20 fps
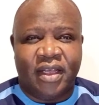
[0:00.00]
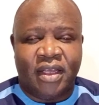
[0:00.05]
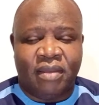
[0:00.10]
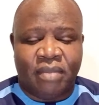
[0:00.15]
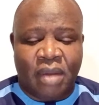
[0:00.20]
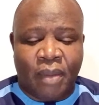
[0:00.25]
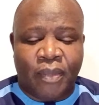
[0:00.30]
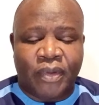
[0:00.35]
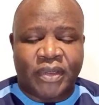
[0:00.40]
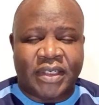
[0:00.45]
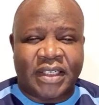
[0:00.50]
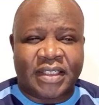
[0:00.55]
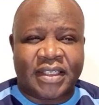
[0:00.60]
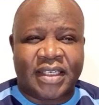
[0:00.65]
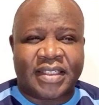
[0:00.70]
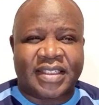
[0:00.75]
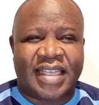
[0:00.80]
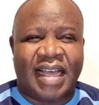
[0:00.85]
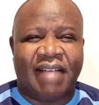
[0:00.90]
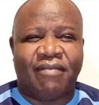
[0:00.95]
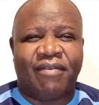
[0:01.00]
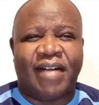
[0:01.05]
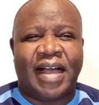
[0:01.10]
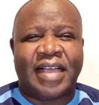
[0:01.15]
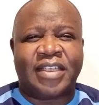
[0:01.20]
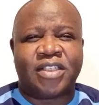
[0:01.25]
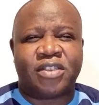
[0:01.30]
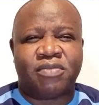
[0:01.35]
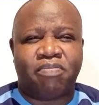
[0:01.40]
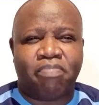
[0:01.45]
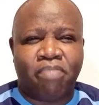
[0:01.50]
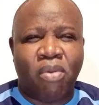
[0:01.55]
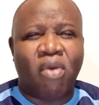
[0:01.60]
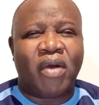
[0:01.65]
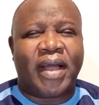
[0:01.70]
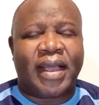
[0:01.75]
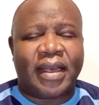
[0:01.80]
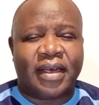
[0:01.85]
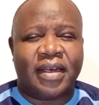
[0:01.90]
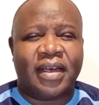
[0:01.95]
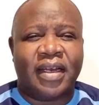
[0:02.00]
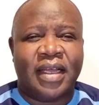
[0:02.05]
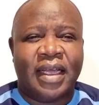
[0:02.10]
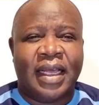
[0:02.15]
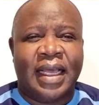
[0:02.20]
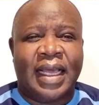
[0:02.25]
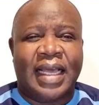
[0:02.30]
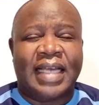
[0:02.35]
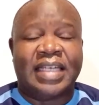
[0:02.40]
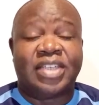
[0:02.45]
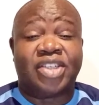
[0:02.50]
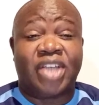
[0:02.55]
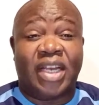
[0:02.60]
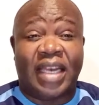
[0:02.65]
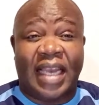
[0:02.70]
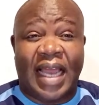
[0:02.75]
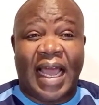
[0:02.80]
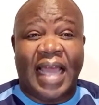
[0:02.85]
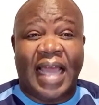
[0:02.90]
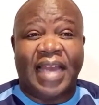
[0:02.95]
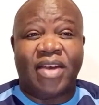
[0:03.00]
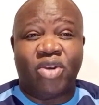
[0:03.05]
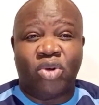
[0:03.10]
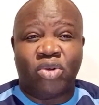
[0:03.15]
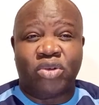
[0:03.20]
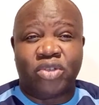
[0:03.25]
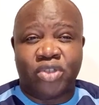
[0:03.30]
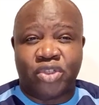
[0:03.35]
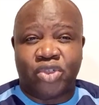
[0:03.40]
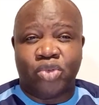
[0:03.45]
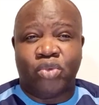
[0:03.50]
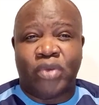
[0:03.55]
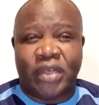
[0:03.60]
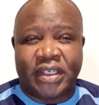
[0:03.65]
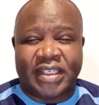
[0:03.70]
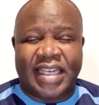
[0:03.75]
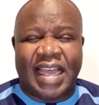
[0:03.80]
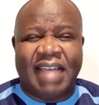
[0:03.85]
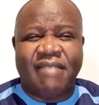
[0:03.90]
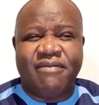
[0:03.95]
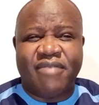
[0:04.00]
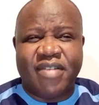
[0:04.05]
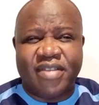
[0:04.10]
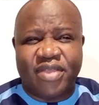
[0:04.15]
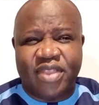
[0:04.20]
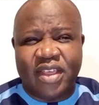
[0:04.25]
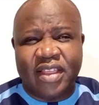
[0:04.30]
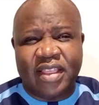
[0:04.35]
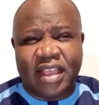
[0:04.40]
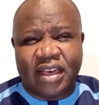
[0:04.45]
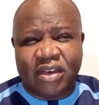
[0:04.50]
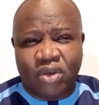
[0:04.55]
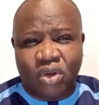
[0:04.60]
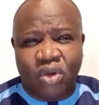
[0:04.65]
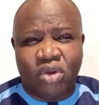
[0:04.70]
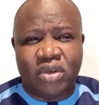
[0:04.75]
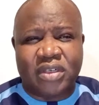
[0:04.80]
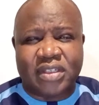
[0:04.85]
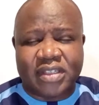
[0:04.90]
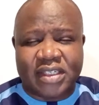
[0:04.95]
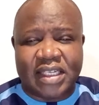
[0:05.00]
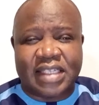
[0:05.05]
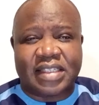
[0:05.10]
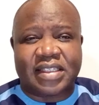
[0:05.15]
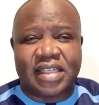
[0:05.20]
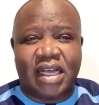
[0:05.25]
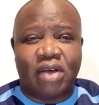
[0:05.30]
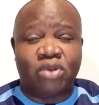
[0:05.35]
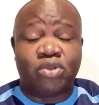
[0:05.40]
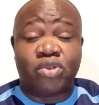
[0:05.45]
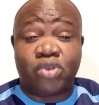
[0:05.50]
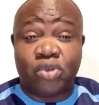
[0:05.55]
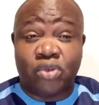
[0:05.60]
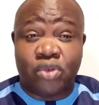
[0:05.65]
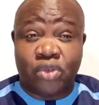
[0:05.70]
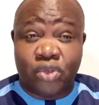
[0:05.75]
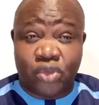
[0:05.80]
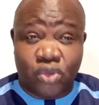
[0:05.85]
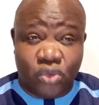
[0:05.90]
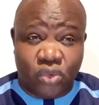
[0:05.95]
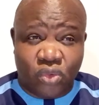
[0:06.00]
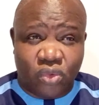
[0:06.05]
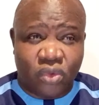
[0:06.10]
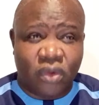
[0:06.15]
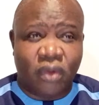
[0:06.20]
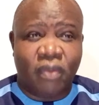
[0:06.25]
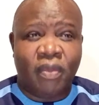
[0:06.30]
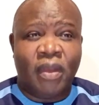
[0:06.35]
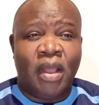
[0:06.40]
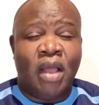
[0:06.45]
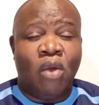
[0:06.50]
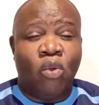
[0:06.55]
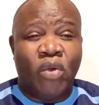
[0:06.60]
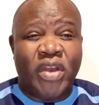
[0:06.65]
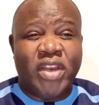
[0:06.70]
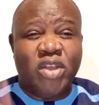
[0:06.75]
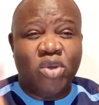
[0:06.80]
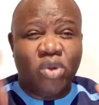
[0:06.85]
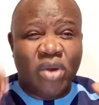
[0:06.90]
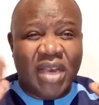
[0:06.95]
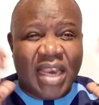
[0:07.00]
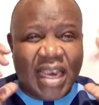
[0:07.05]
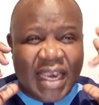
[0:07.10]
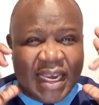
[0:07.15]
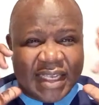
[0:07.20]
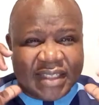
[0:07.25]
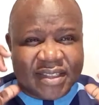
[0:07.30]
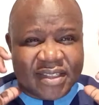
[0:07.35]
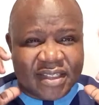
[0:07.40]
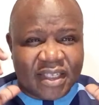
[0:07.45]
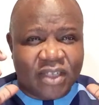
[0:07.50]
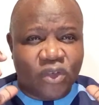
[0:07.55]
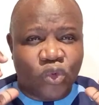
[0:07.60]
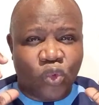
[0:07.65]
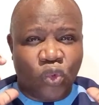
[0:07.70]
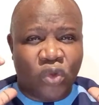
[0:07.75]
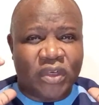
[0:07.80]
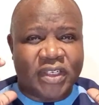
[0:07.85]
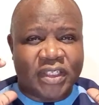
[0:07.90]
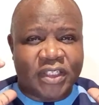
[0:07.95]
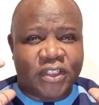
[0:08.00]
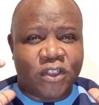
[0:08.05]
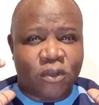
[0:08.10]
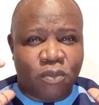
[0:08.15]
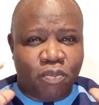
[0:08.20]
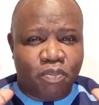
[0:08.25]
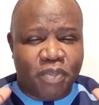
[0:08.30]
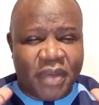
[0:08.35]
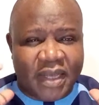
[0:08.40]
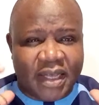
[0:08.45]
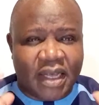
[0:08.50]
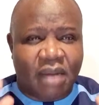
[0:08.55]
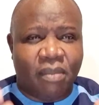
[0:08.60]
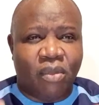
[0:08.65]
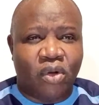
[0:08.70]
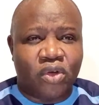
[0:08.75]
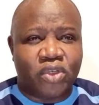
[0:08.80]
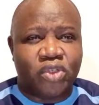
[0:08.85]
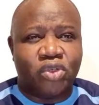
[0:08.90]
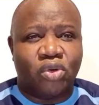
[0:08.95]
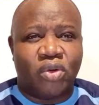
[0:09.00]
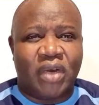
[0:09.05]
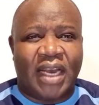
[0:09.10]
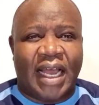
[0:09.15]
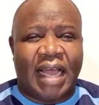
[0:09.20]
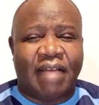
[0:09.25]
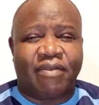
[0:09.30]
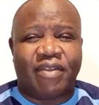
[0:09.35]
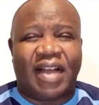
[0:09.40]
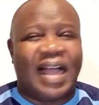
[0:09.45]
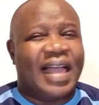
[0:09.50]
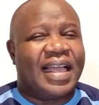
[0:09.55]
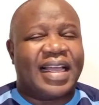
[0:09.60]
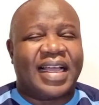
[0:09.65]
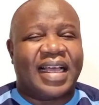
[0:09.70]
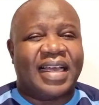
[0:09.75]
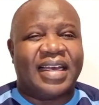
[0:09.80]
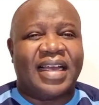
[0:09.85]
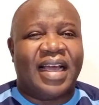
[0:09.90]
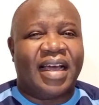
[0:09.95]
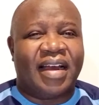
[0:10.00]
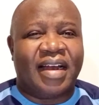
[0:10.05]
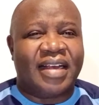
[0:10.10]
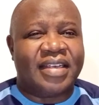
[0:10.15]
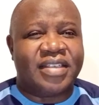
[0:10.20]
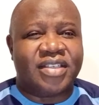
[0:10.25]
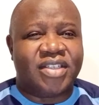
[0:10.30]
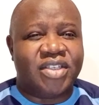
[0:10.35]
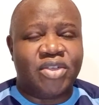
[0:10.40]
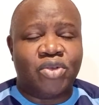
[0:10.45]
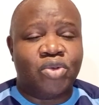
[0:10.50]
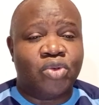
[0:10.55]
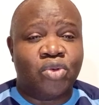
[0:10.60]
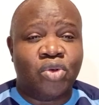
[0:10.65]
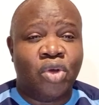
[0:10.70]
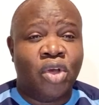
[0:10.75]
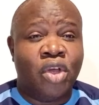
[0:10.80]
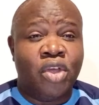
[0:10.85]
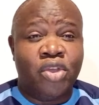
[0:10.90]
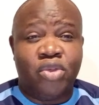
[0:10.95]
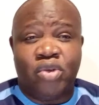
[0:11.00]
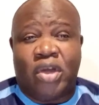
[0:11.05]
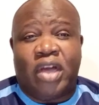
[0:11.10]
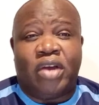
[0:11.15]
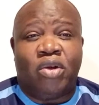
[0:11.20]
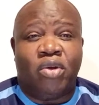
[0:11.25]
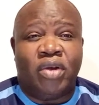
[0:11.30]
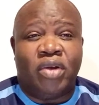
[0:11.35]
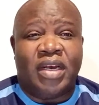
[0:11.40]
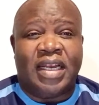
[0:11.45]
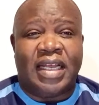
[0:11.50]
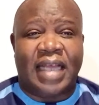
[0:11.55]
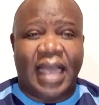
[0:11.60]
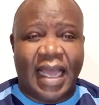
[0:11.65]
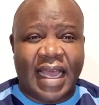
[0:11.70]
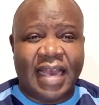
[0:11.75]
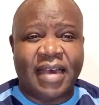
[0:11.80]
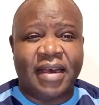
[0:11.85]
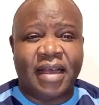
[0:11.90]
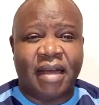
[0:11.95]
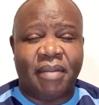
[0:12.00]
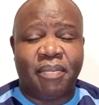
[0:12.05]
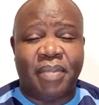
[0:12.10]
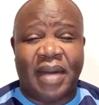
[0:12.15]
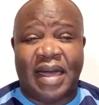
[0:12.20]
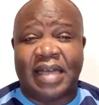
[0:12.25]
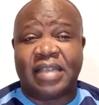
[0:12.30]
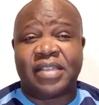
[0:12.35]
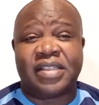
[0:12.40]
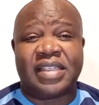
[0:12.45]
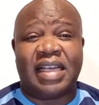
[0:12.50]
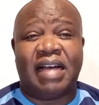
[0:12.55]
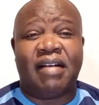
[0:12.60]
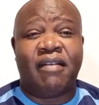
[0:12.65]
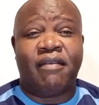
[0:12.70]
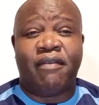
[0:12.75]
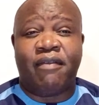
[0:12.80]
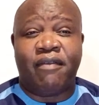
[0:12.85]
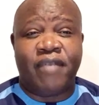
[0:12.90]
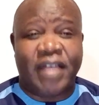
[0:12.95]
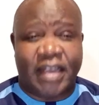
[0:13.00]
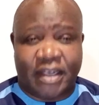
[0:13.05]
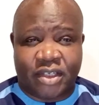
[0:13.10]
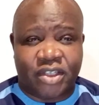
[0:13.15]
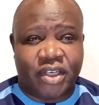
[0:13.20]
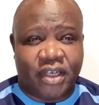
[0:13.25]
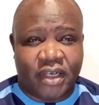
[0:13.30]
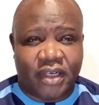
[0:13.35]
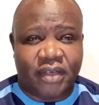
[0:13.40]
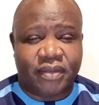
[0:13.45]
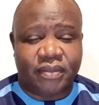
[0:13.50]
The Bible tells us, "Have I spoken and shall I not do it?" Everything that God sets out to do, when you listen to what He's speaking about your life, I can guarantee you, you can only end up as a victor.